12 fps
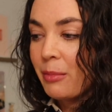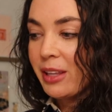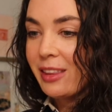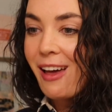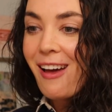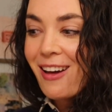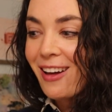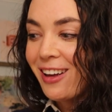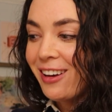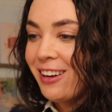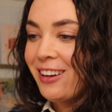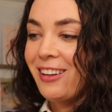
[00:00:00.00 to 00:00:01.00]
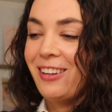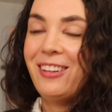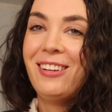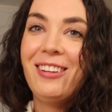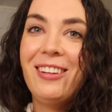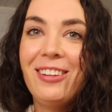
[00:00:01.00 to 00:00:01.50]
but then
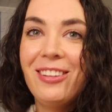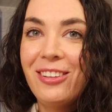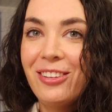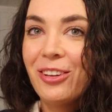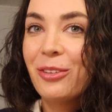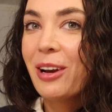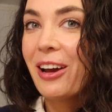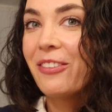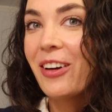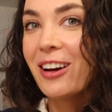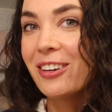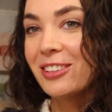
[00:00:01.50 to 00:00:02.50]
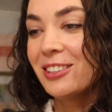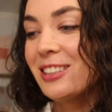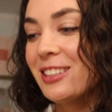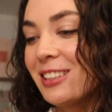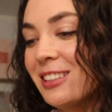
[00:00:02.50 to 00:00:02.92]
look what I found.